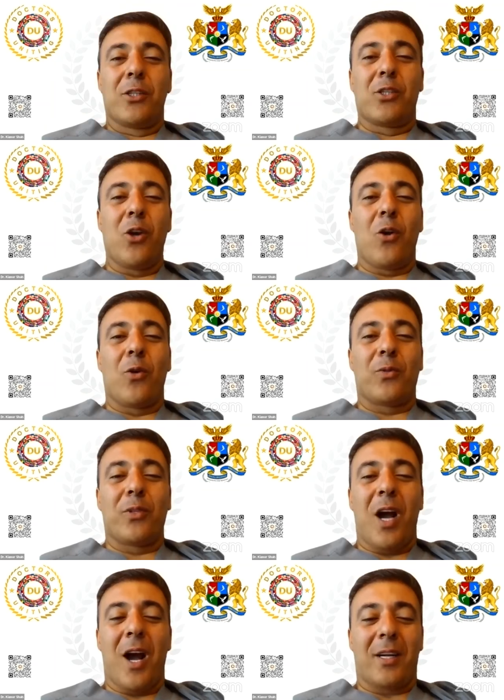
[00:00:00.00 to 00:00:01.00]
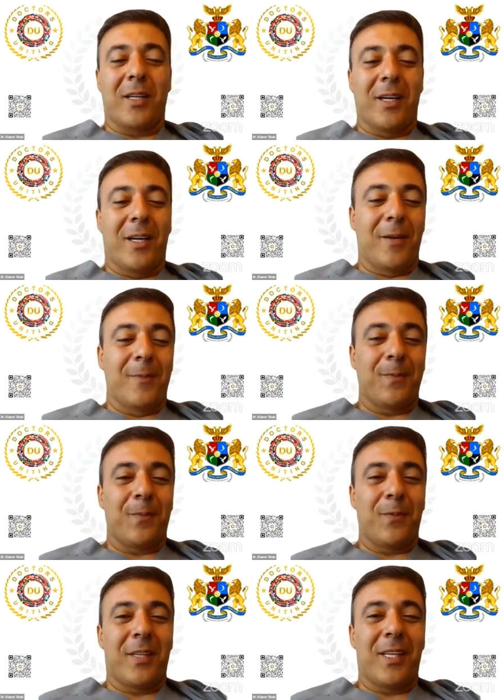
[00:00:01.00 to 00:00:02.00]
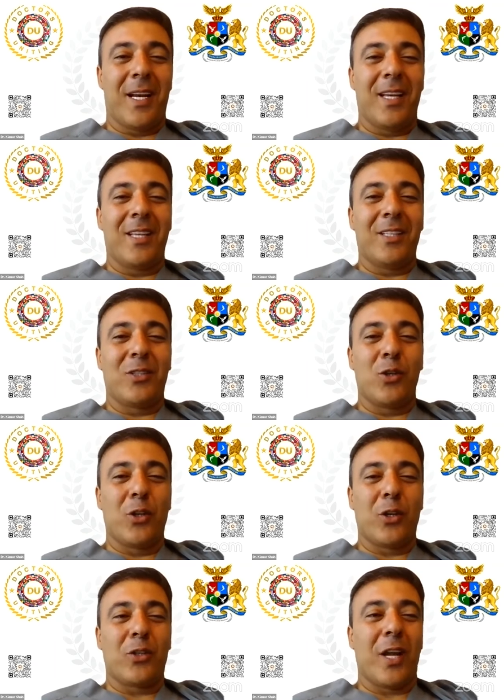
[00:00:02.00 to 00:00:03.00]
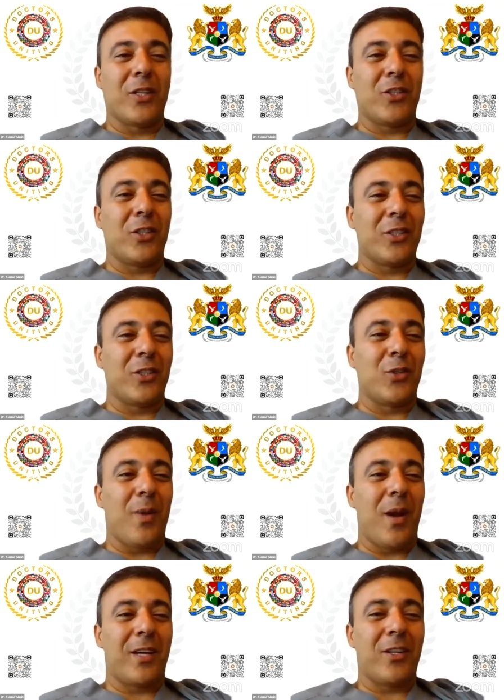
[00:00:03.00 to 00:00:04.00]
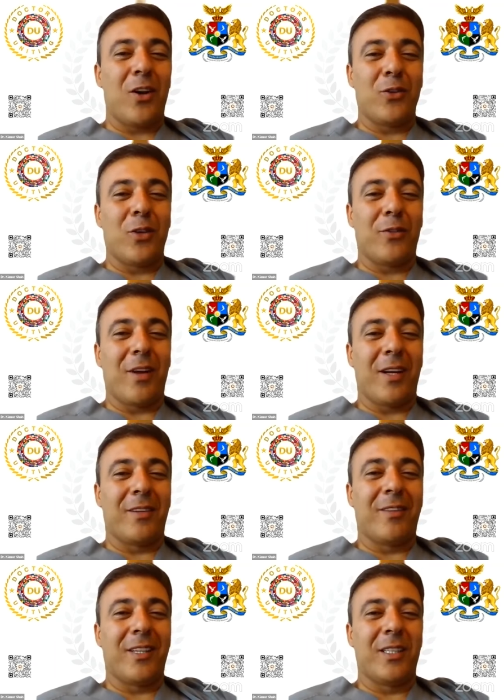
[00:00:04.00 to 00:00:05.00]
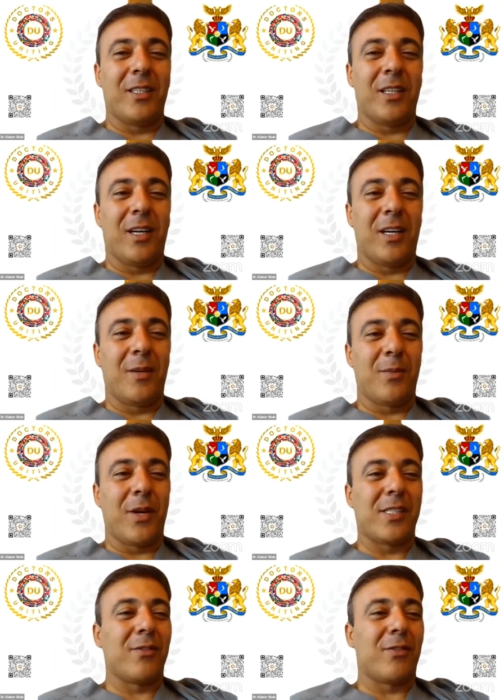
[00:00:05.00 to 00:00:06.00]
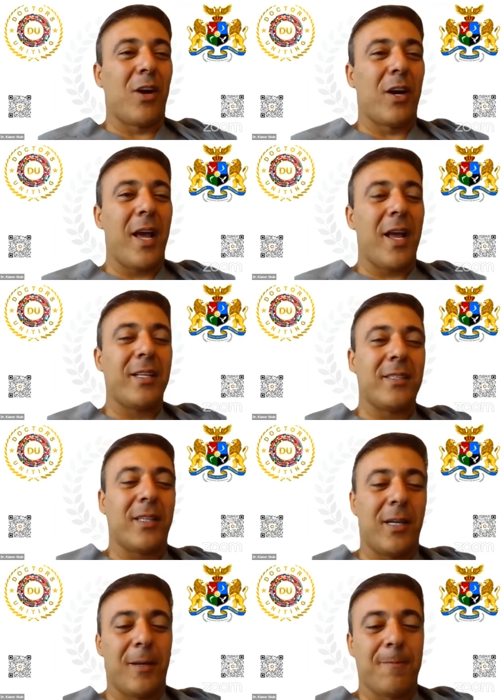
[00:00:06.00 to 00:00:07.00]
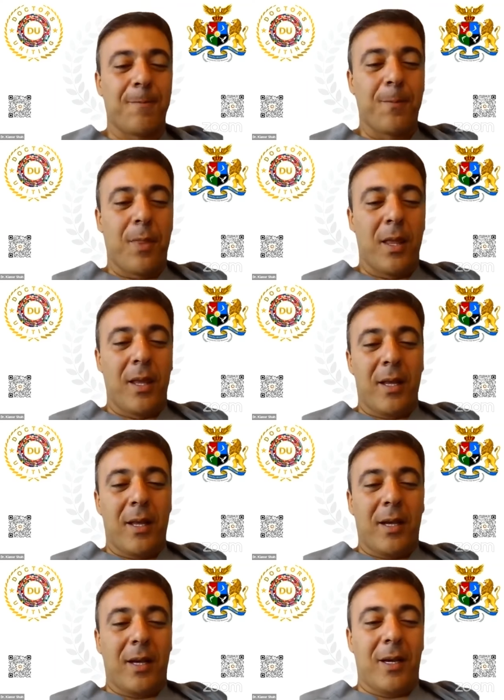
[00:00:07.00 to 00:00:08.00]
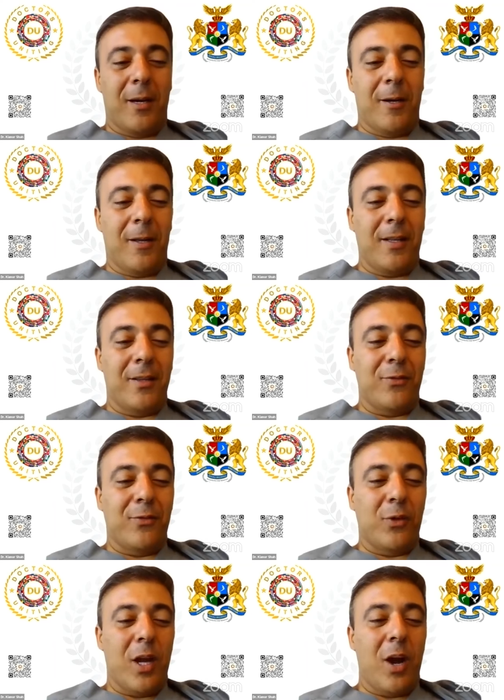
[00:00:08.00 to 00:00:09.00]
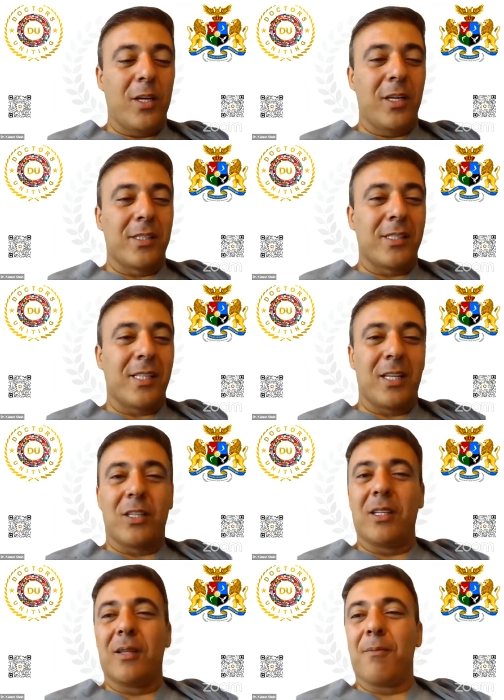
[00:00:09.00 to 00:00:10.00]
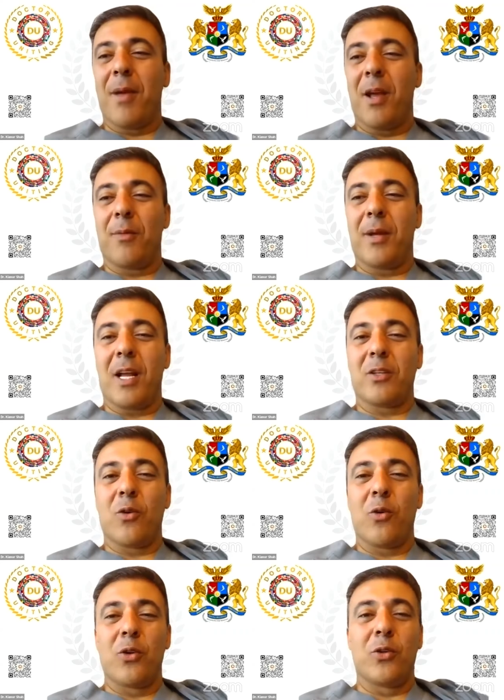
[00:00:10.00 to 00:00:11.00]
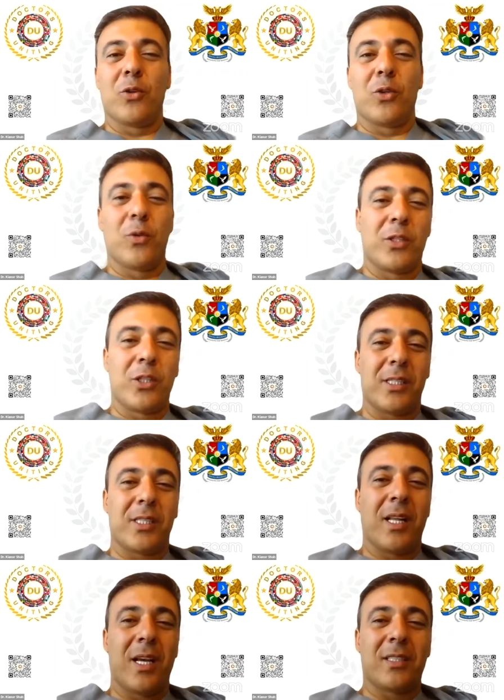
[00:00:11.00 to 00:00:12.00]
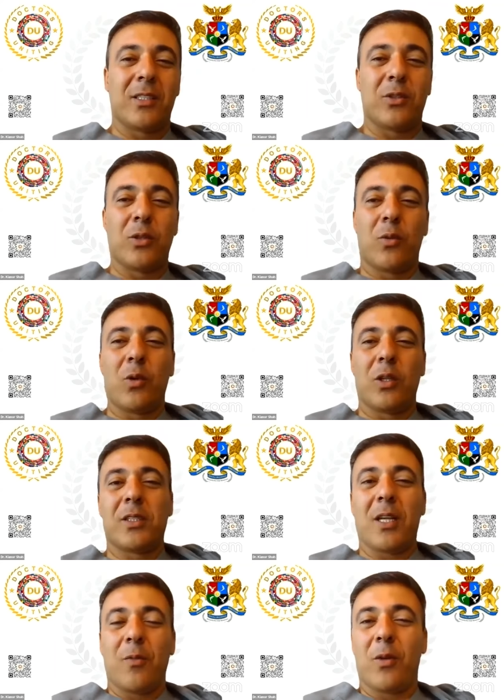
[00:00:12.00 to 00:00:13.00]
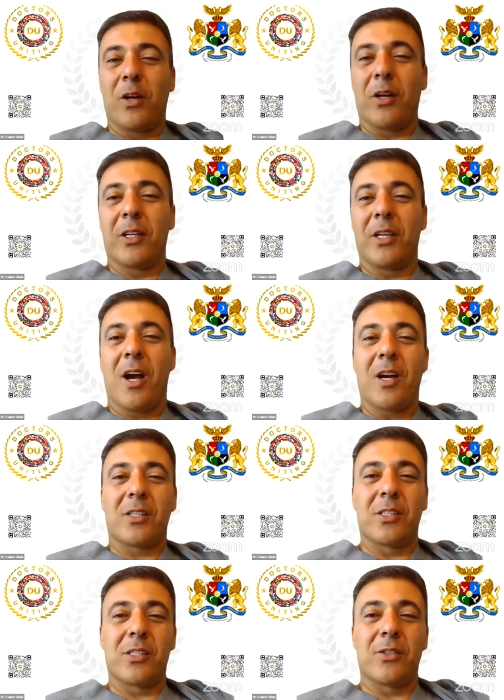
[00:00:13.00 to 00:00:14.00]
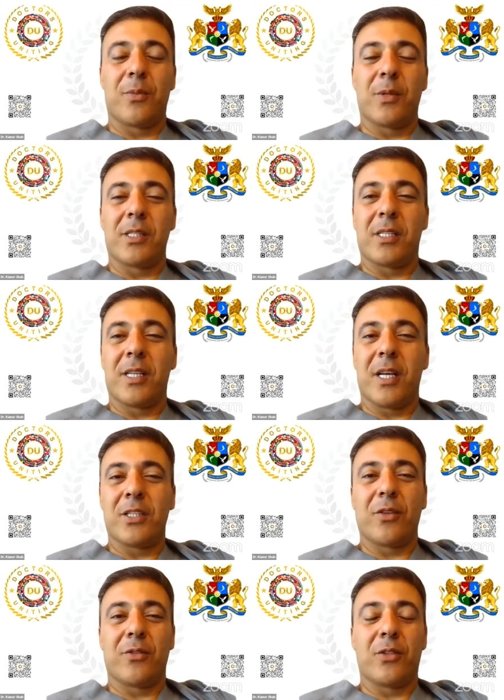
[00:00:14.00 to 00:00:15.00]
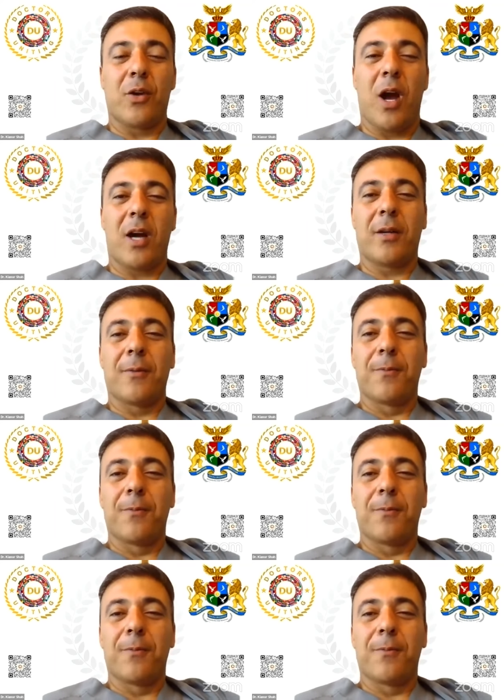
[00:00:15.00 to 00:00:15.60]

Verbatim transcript: So, Doc, um, getting yes. to your credentials and your background, you have had a very uh, impressive run at it. Um, uh, for the audience that may or may not know you, you were just elected to the world's top one hundred doctors in representation of Iraq.